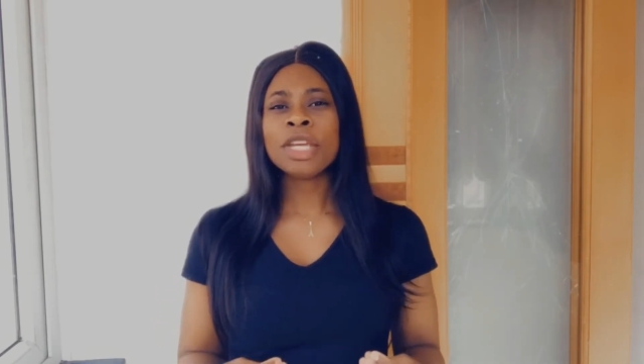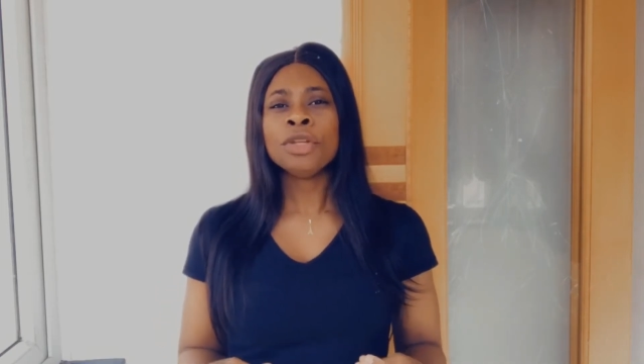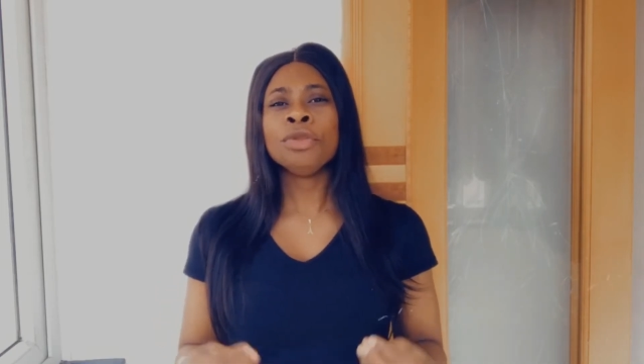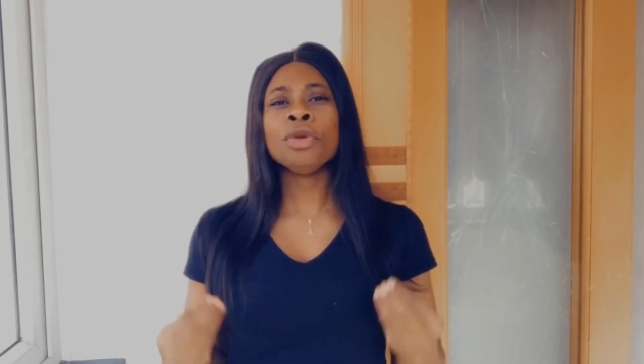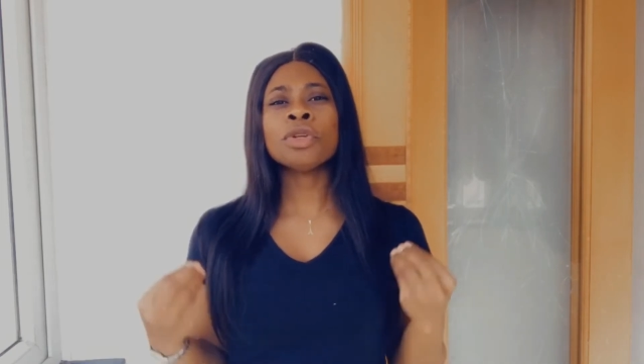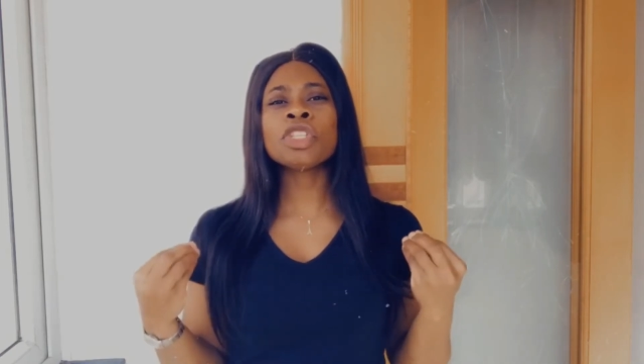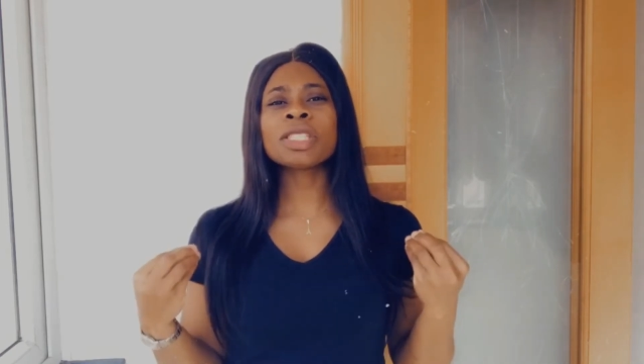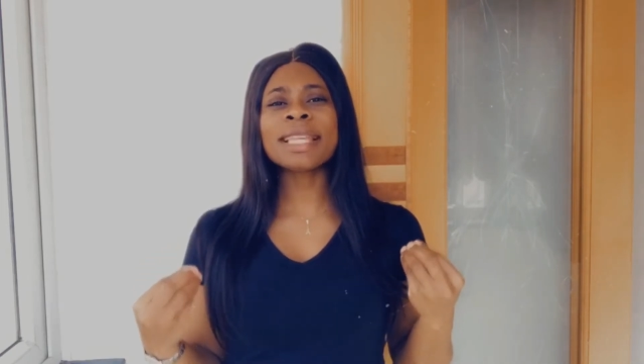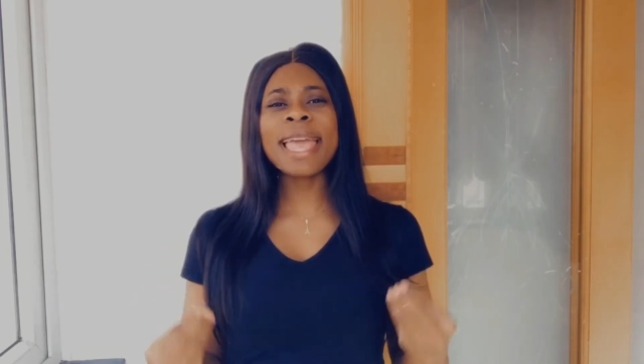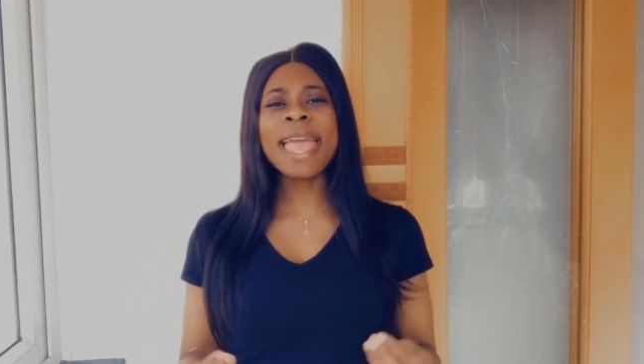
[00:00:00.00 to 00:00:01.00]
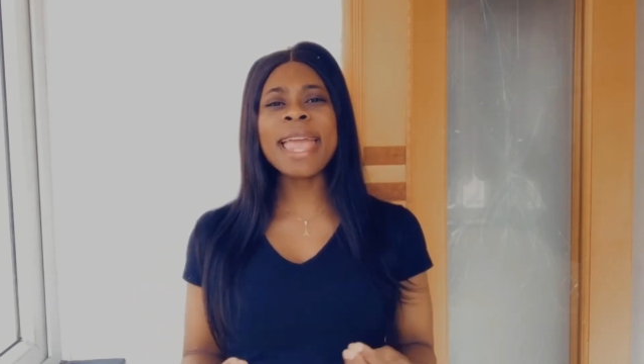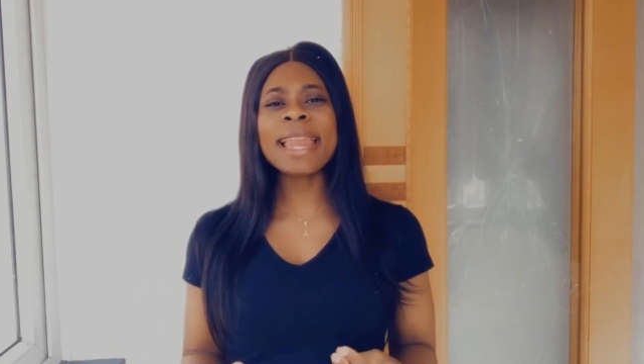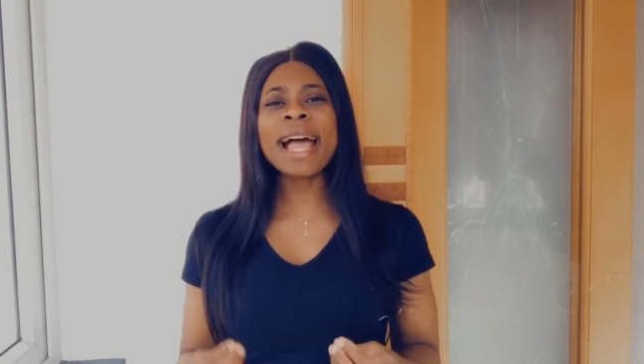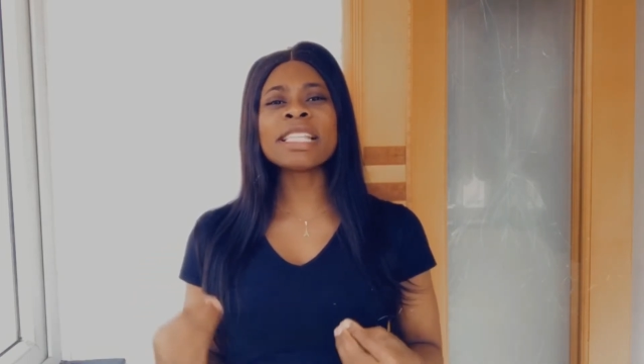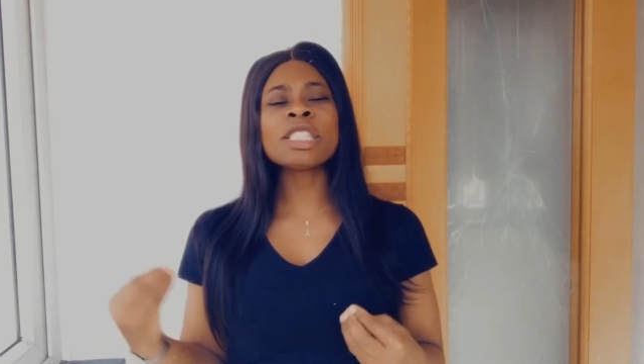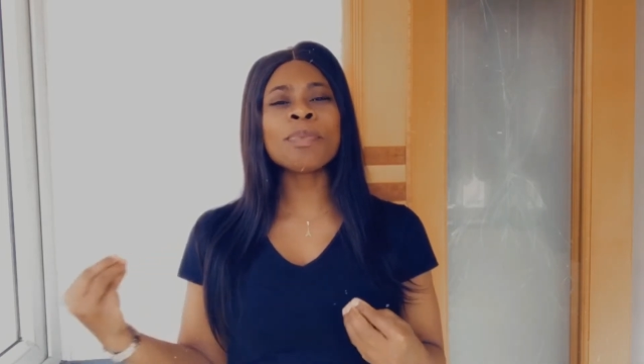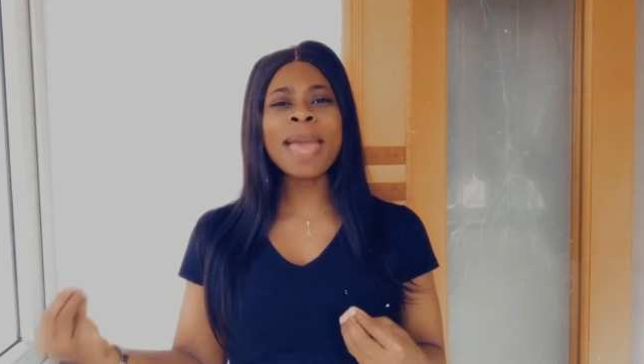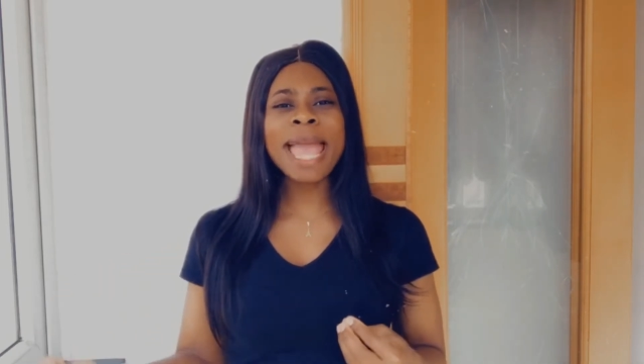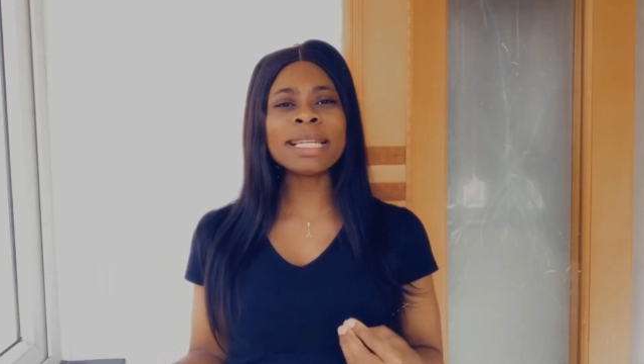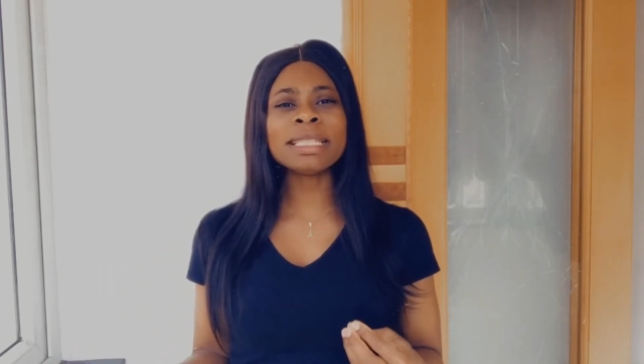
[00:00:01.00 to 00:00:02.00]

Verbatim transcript: Do you just earn and spend?